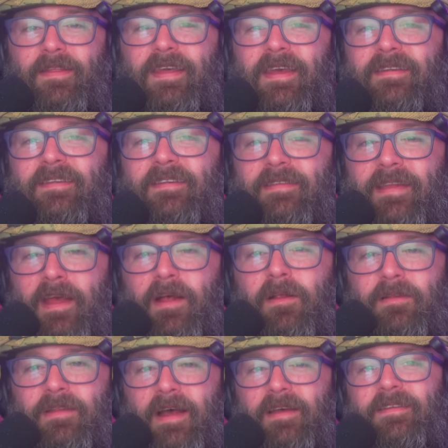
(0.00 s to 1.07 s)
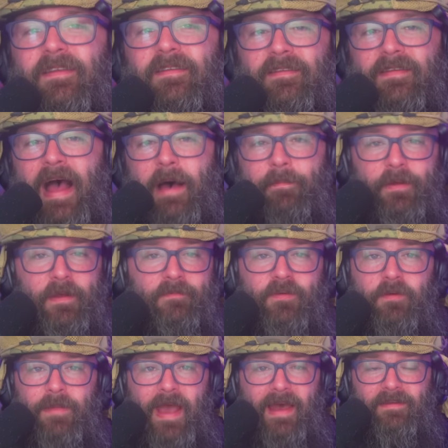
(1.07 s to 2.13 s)
This still doesn't stop him
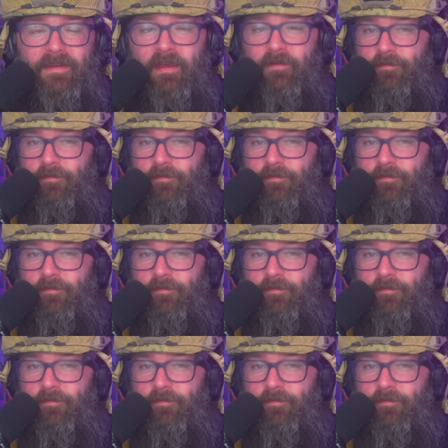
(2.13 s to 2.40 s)
from asking